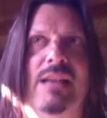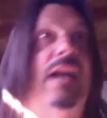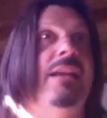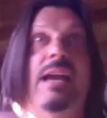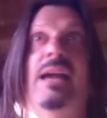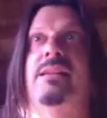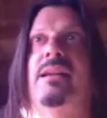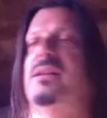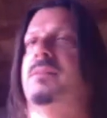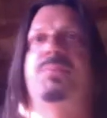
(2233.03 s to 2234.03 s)
and yet
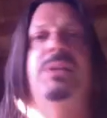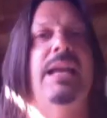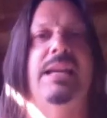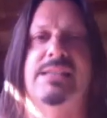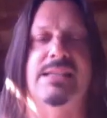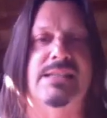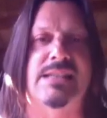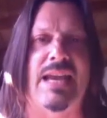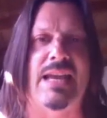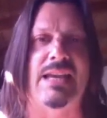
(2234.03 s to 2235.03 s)
the playing is
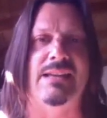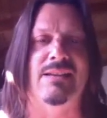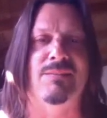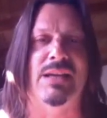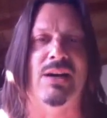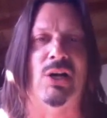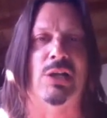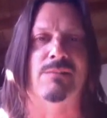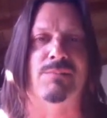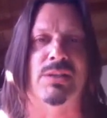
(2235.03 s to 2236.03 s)
insane
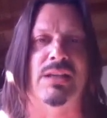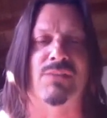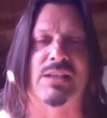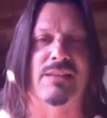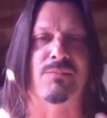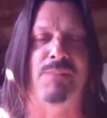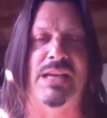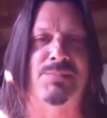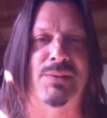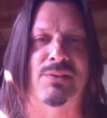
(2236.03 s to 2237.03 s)
beyond belief. Like the
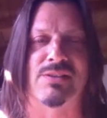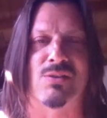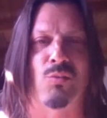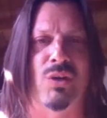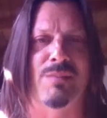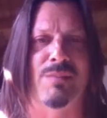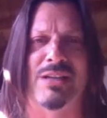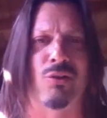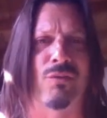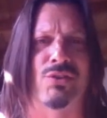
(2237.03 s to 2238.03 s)
bass player does the William
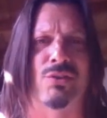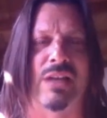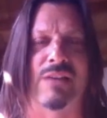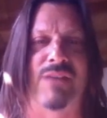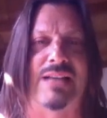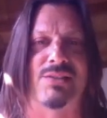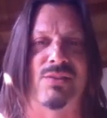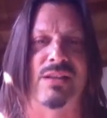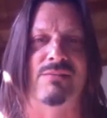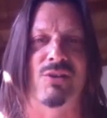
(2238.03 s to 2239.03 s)
Tell overture like faster
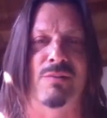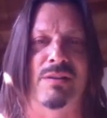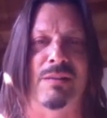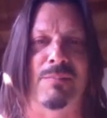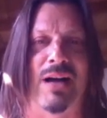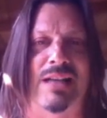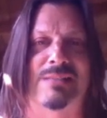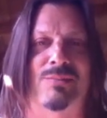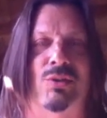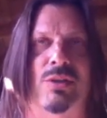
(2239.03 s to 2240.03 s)
than humanly
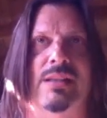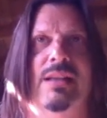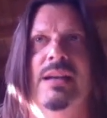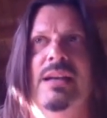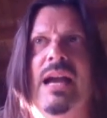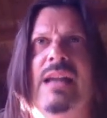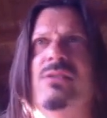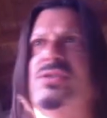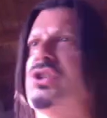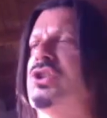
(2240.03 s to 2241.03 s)
possible, and
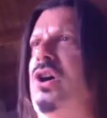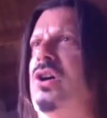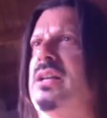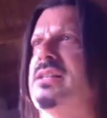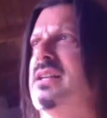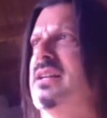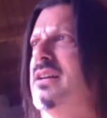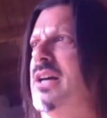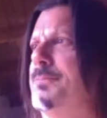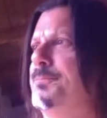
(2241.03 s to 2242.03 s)
there's a song that's like